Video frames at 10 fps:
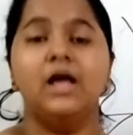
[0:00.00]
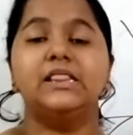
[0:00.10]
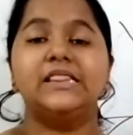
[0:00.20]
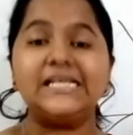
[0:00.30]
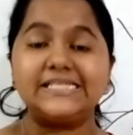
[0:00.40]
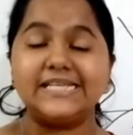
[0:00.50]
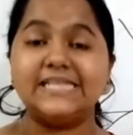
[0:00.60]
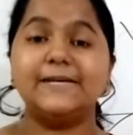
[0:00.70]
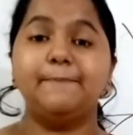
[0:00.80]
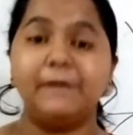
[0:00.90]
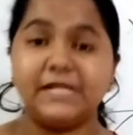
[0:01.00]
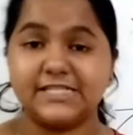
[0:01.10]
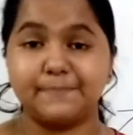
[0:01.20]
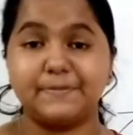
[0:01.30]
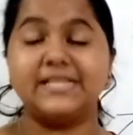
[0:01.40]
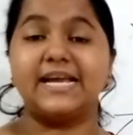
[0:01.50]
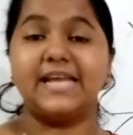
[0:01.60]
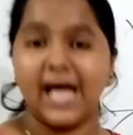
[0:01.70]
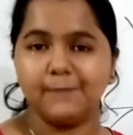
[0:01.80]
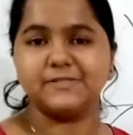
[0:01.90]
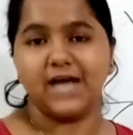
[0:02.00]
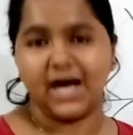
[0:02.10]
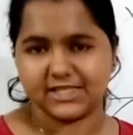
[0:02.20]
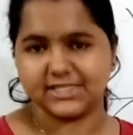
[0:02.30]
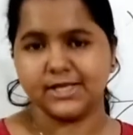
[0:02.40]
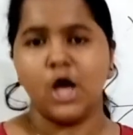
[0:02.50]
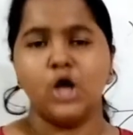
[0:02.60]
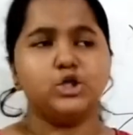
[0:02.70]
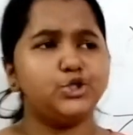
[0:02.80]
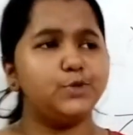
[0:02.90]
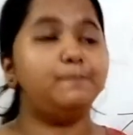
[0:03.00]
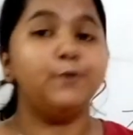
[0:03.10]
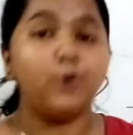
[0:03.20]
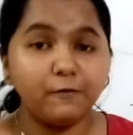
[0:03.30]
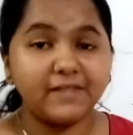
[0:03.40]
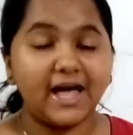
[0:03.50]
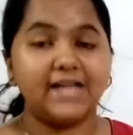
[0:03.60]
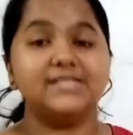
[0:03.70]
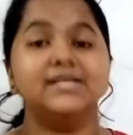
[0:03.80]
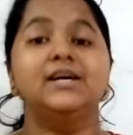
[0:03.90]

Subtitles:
This is a principle that helps us to prove that